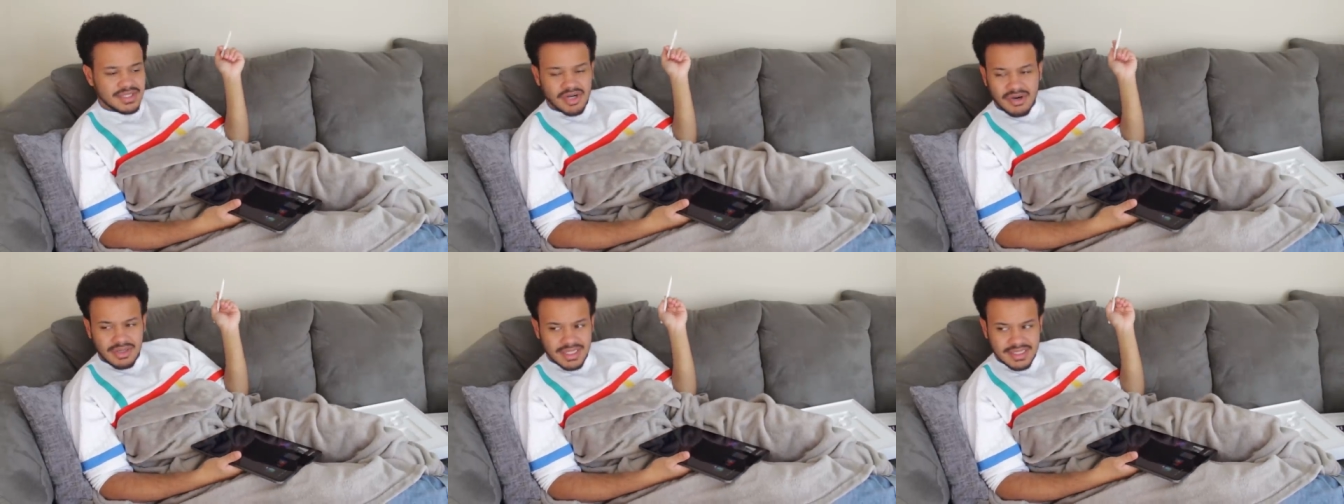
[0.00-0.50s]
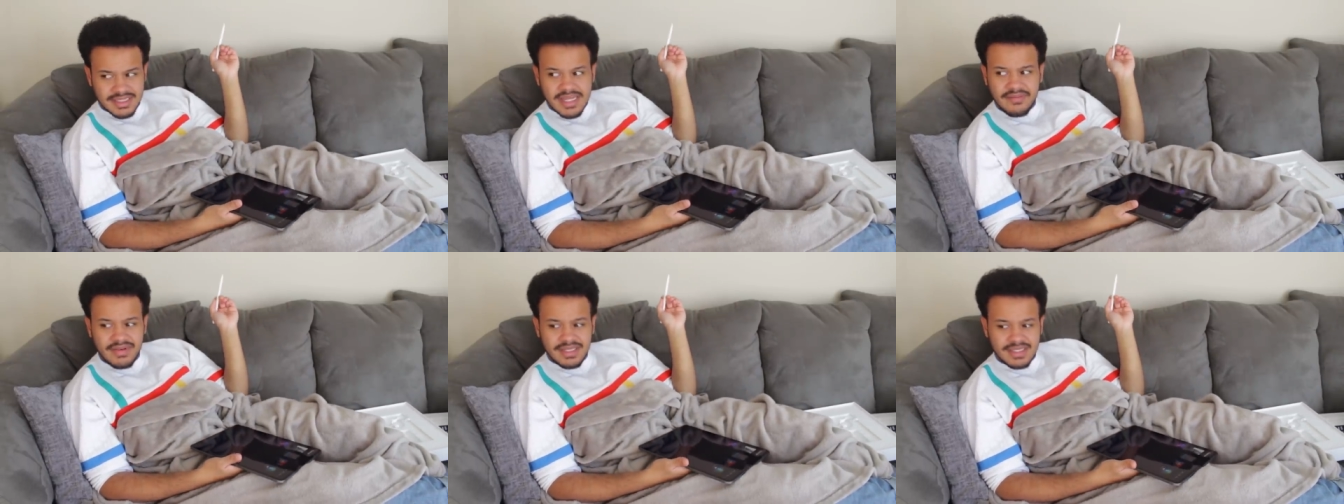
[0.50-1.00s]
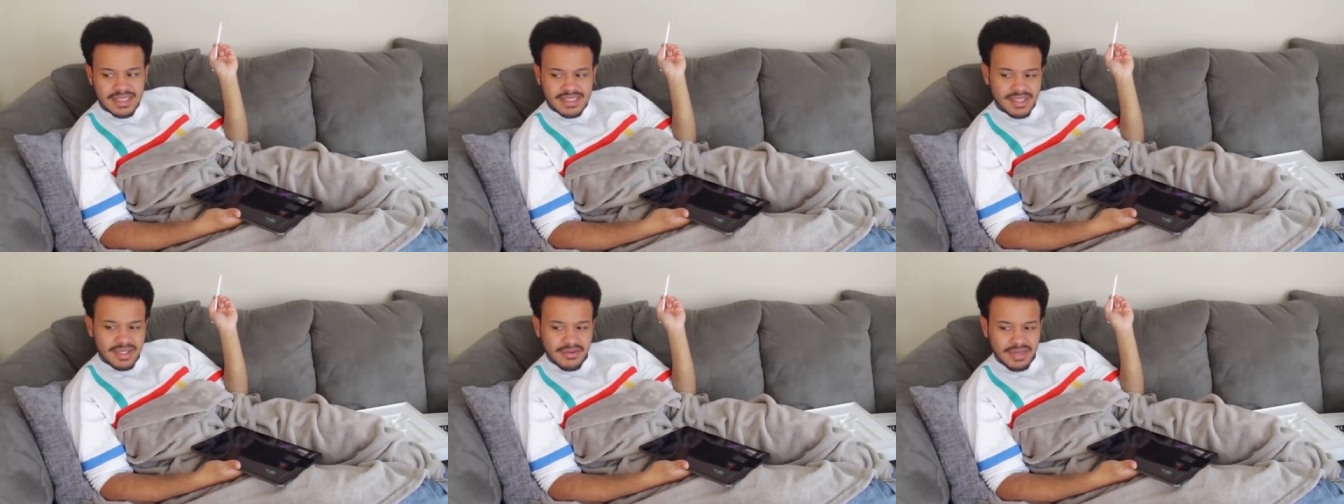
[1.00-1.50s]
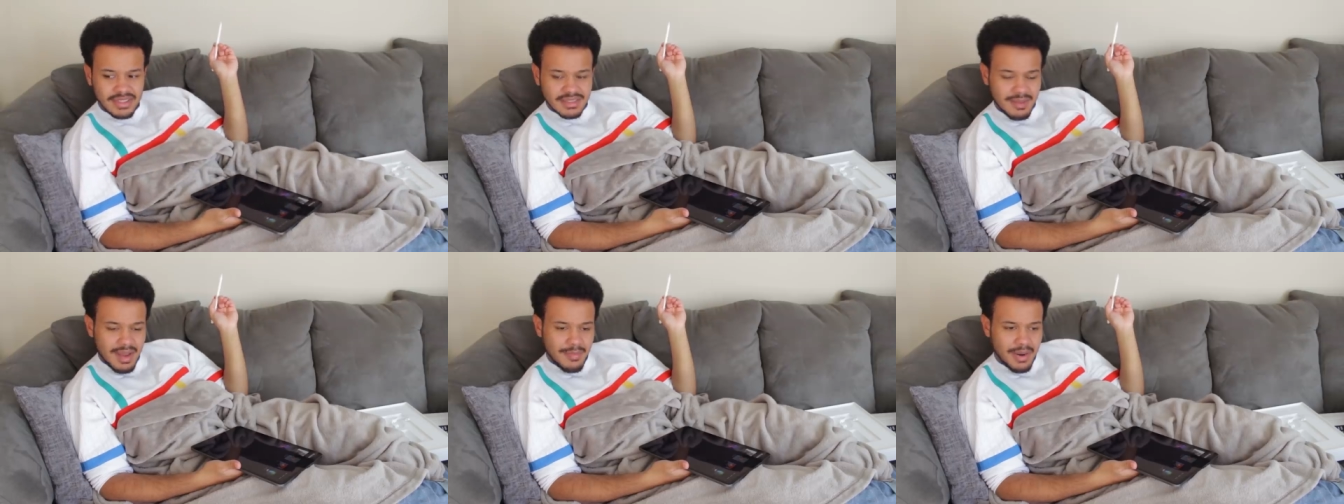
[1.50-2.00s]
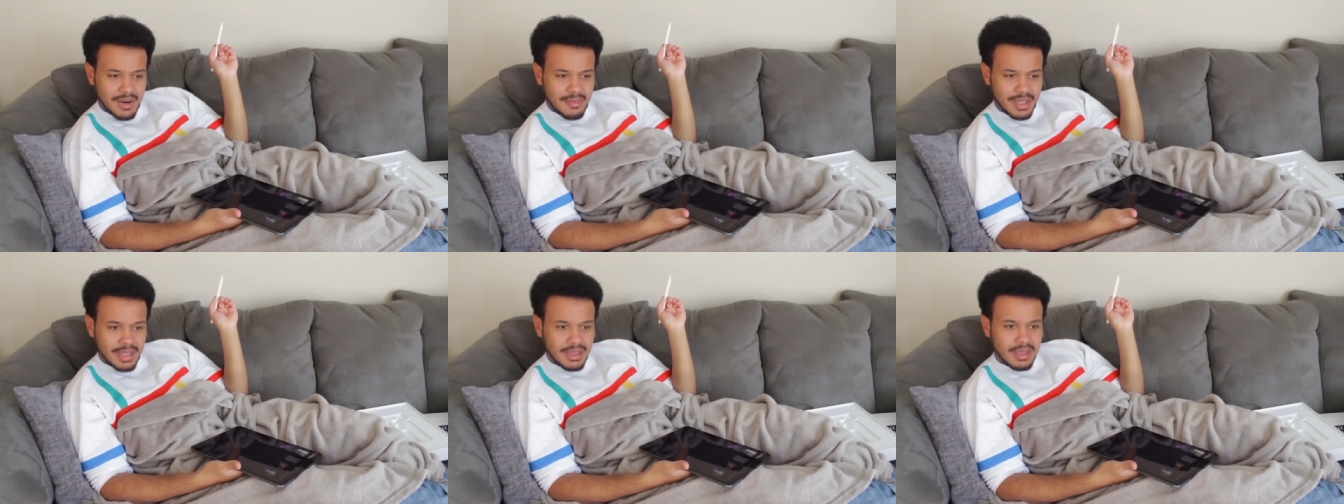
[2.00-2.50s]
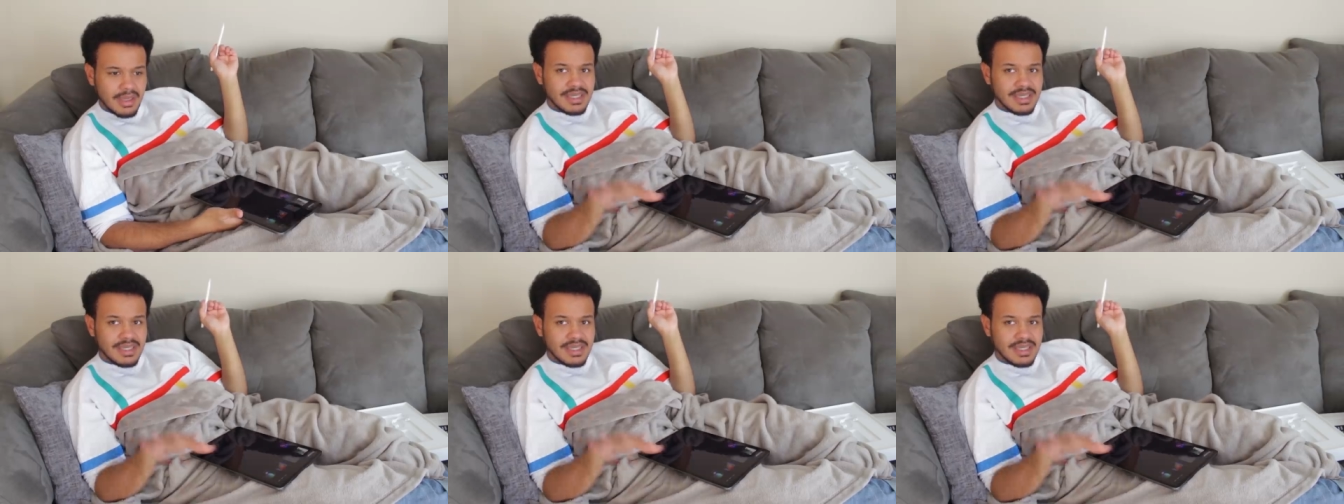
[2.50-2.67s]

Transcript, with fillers: currently 76 degrees in my apartment.